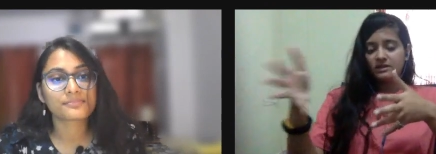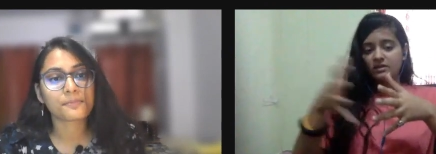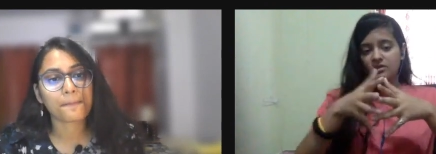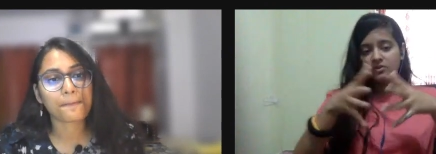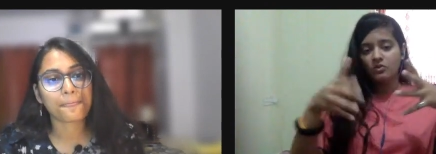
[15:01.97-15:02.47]
Speaker 1: it
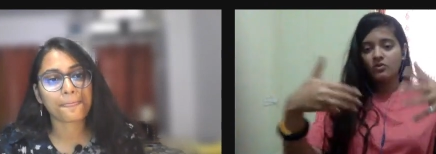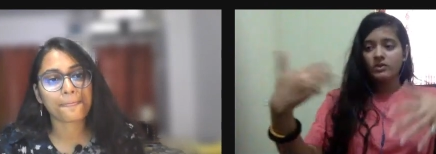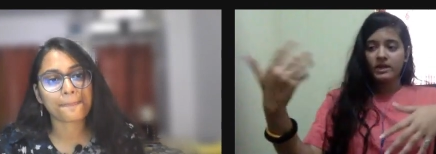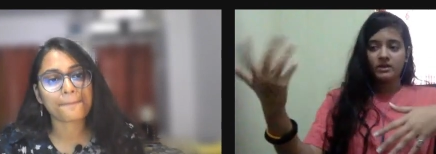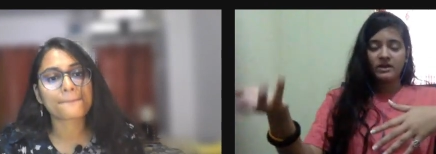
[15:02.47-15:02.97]
to
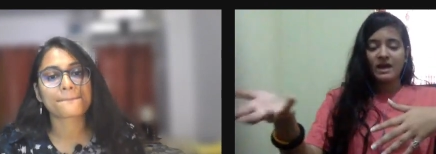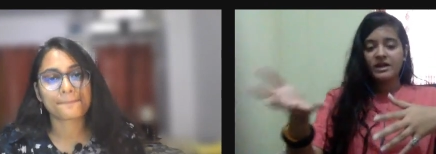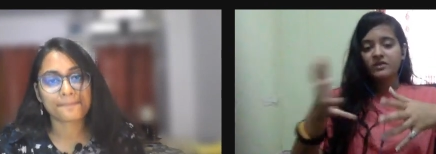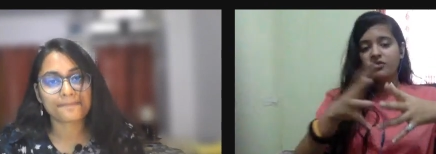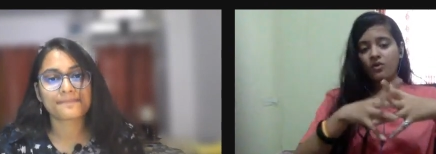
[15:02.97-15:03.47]
like,
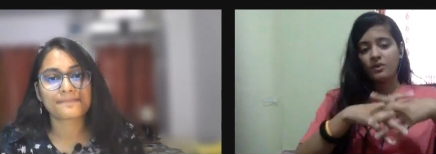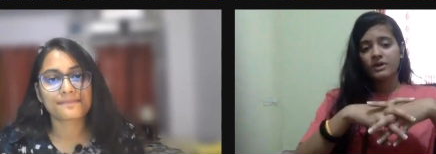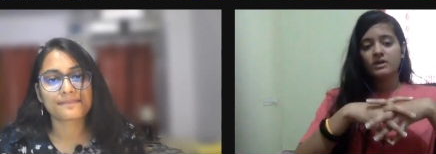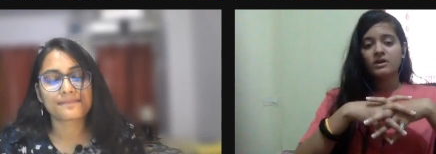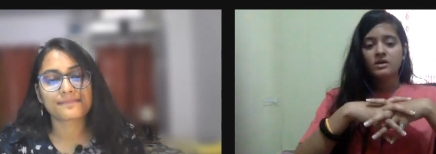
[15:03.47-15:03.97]
carry it
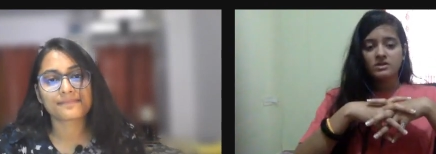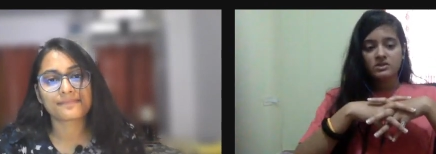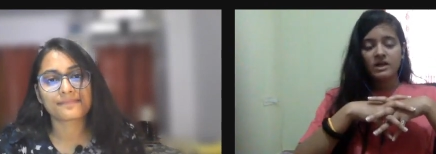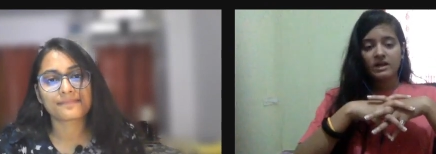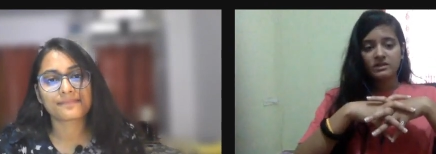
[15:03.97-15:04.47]
forward
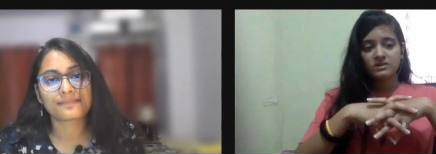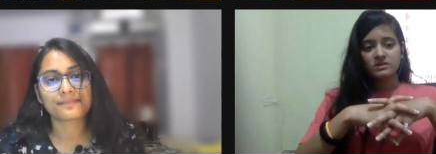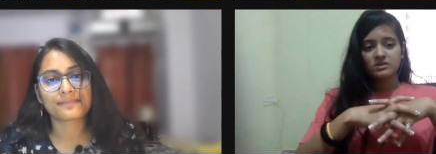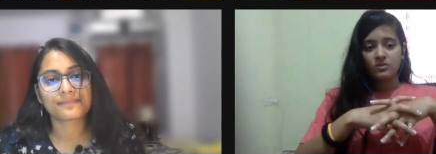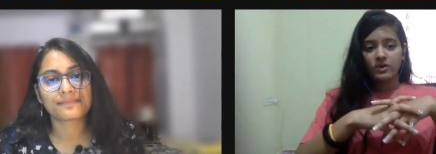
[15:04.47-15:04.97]
so that
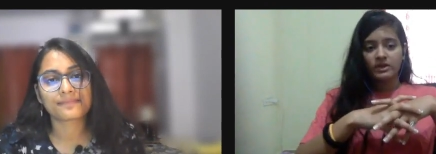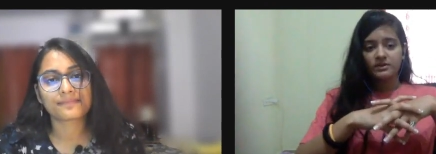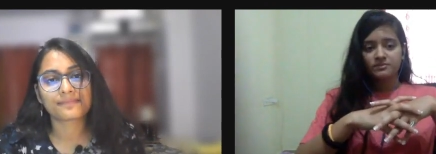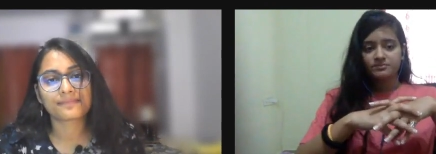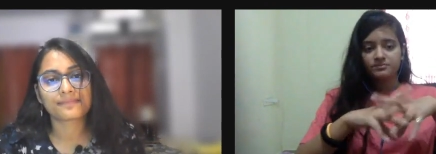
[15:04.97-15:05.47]
is
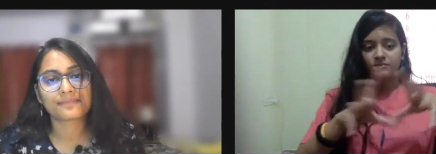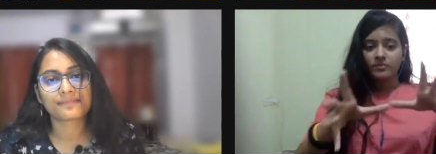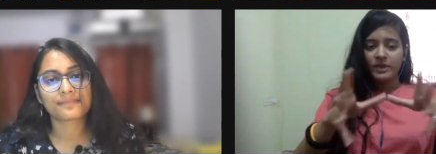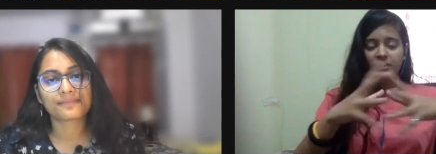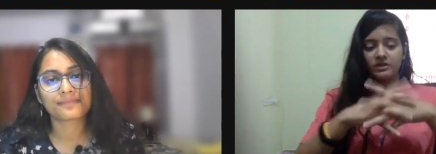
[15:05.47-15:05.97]
what
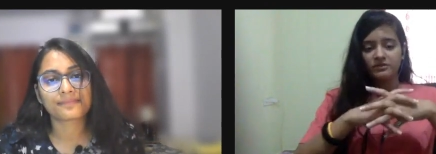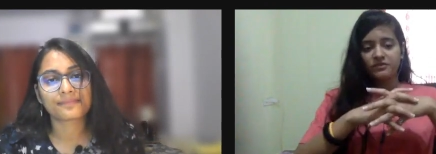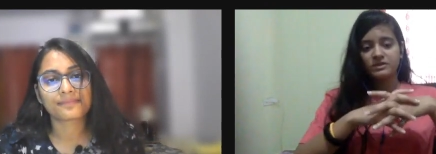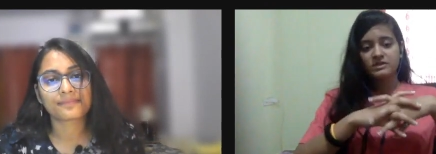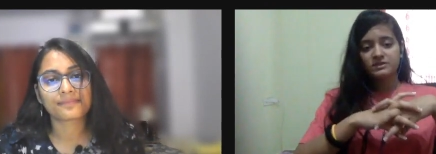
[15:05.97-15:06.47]
made the
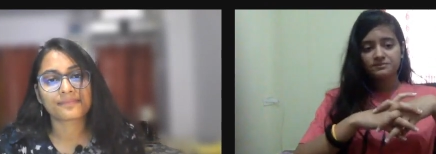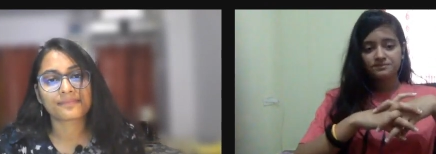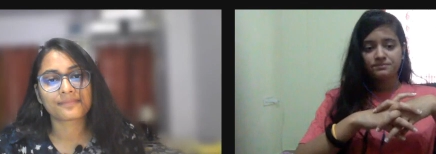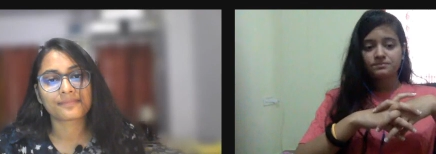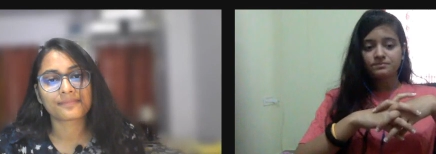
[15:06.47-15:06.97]
difference
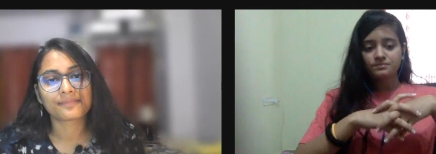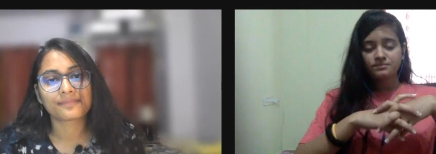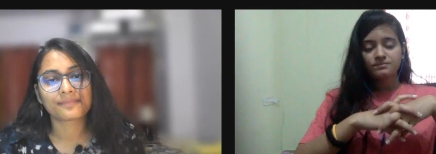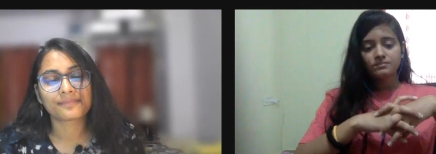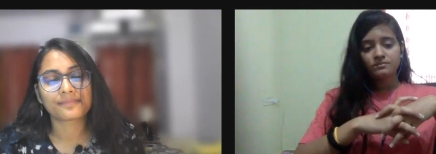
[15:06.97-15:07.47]

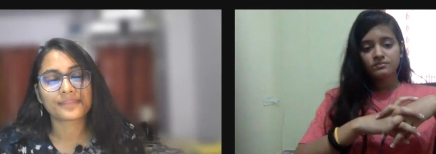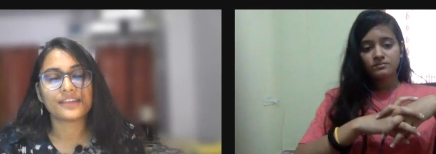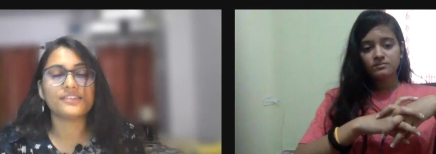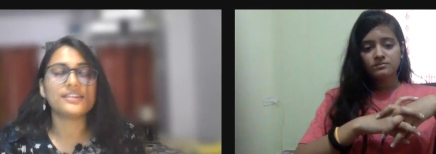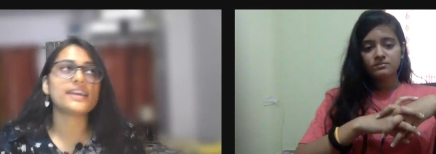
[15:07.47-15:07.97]

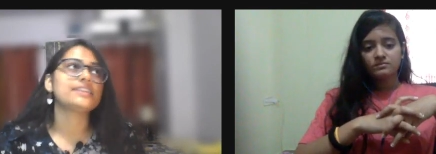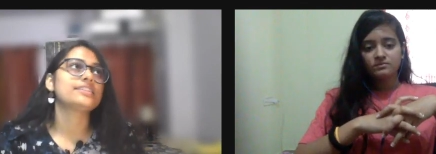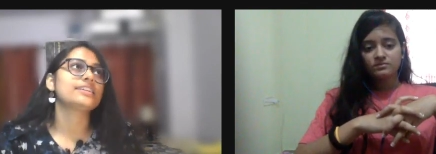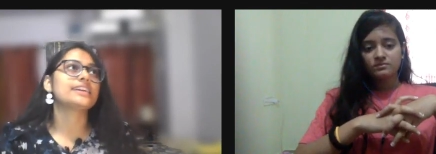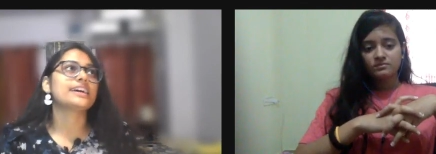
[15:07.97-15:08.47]
Speaker 2: right
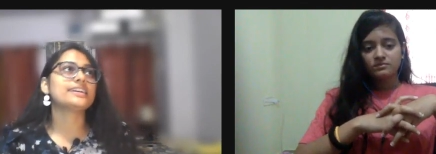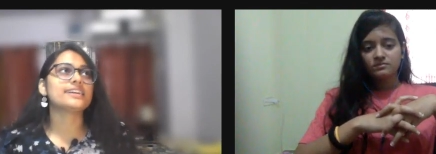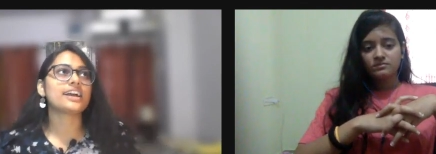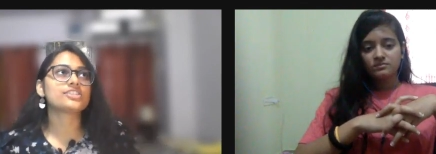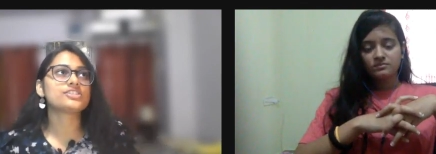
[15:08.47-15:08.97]
right i
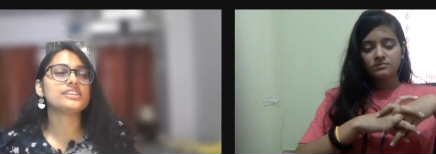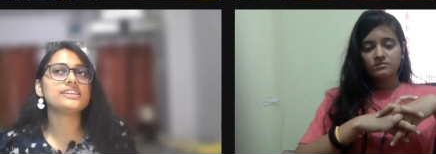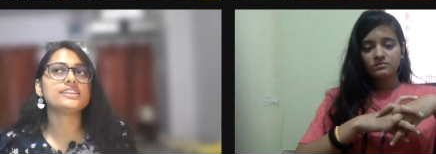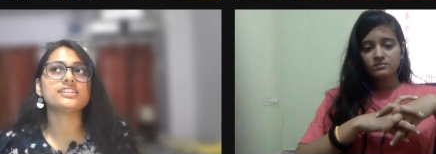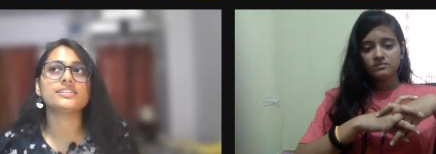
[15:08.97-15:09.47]
actually
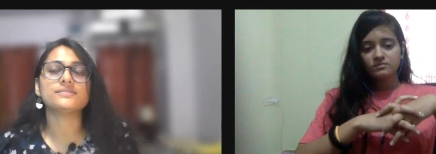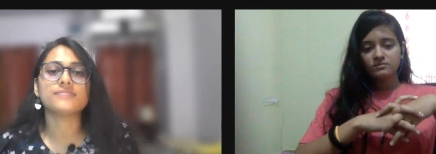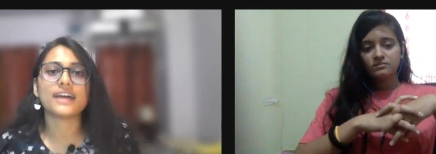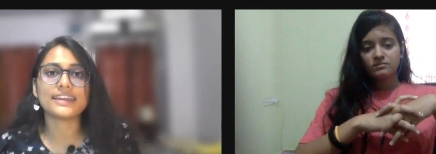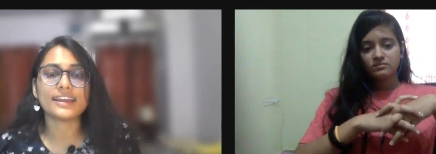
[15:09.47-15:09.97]
uh,
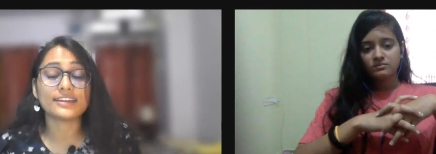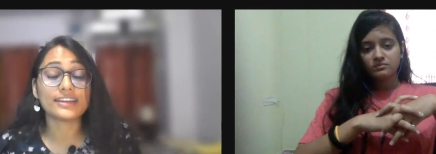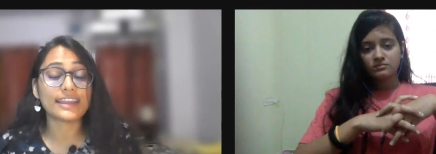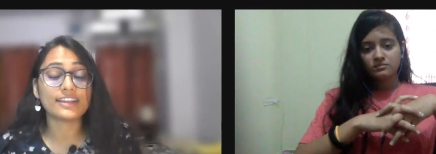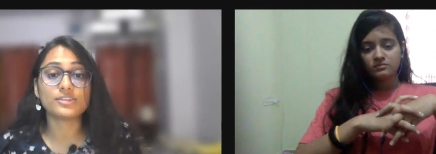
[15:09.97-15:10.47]
i get,
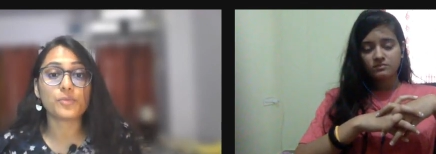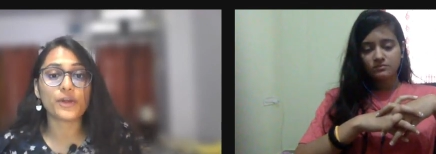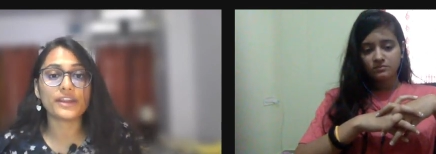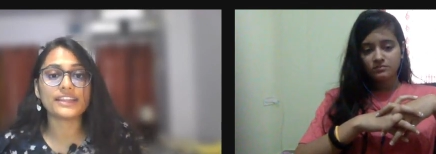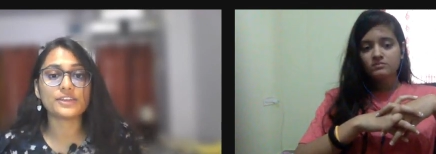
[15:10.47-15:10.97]
get the
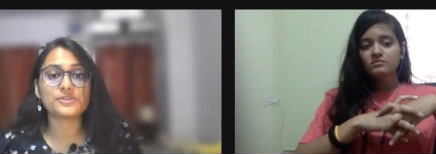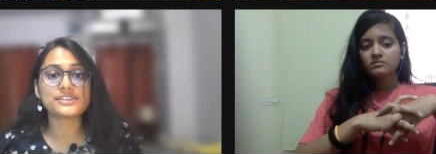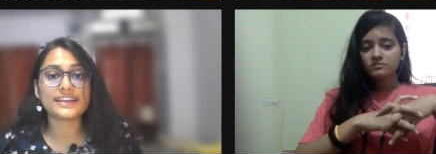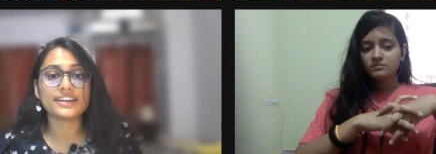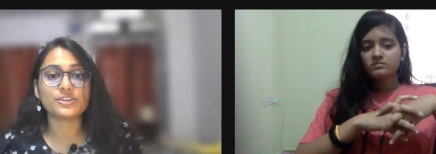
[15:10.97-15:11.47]
point that you
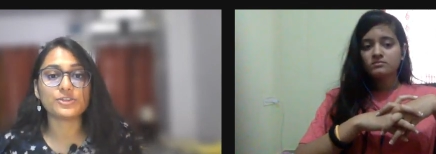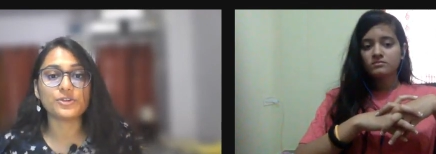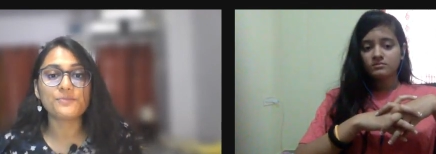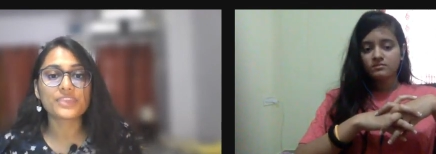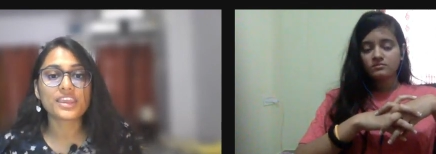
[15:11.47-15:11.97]
said you
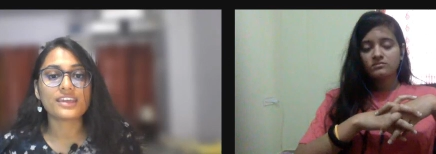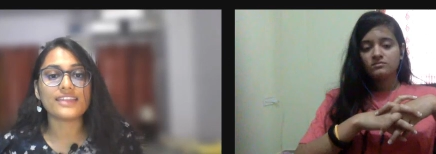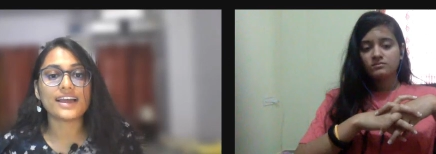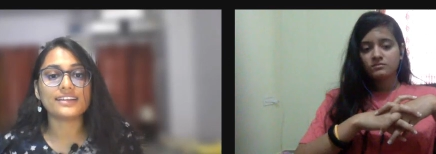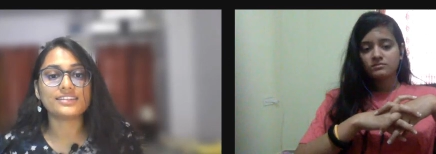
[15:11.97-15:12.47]
know
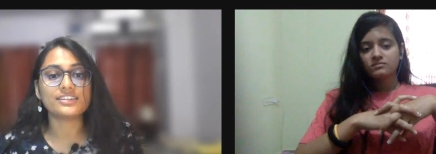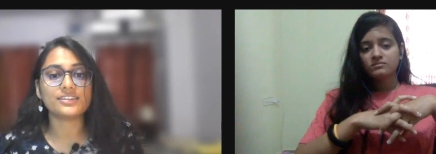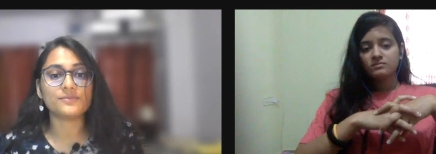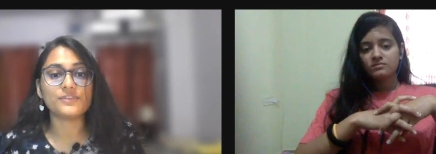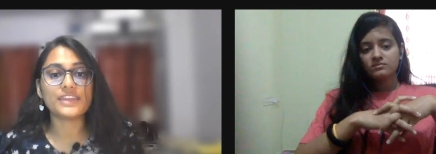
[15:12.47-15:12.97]
that
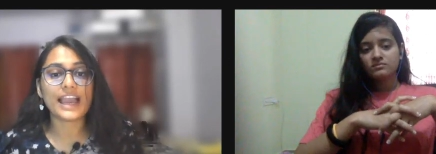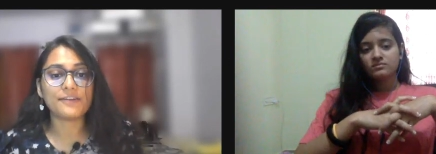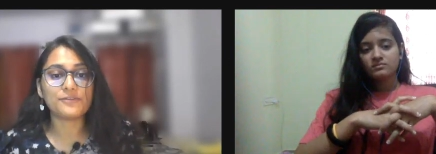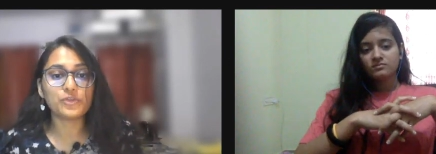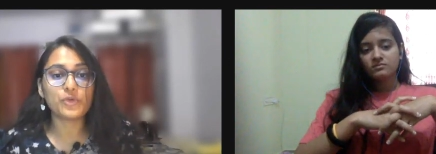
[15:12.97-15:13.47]
uh, we have to